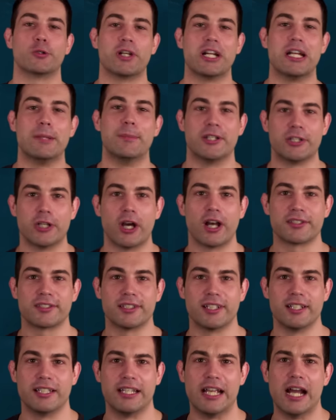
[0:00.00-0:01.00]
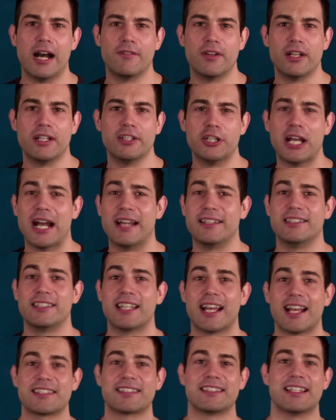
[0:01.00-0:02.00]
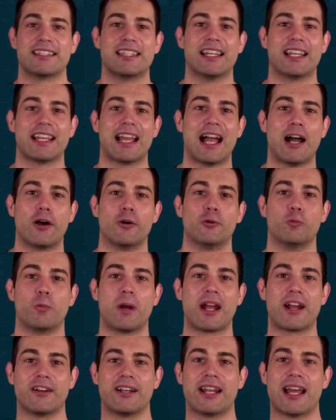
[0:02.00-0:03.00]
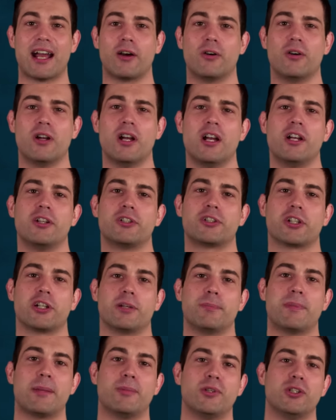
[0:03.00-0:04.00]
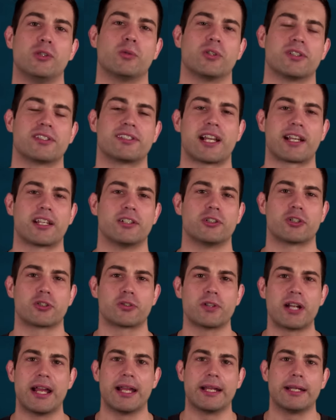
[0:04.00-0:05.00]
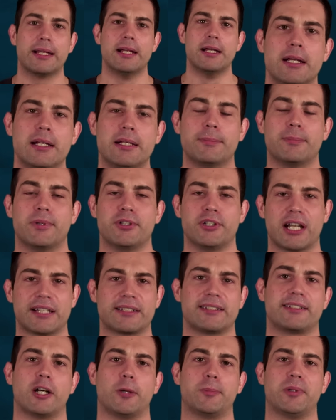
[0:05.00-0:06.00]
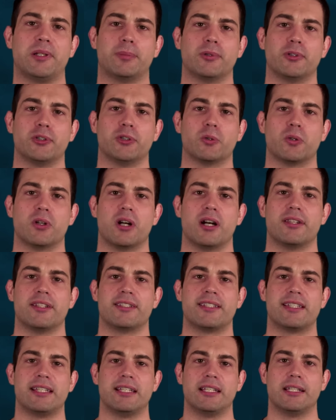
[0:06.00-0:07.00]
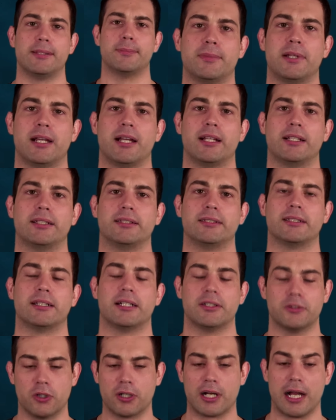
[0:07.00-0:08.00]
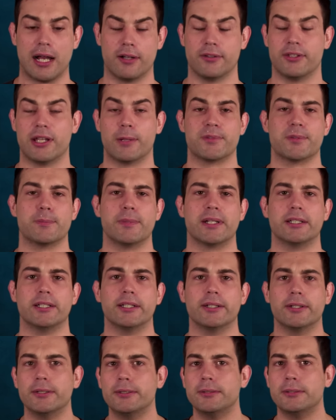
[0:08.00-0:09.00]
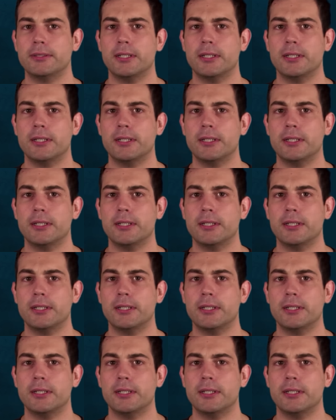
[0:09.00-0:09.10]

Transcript: cream and toss it in the oven you had to test the thing out, wear it out. Sure, maybe you were second string, but you got to tell people you were on the team, and on Long Island, that was a big deal.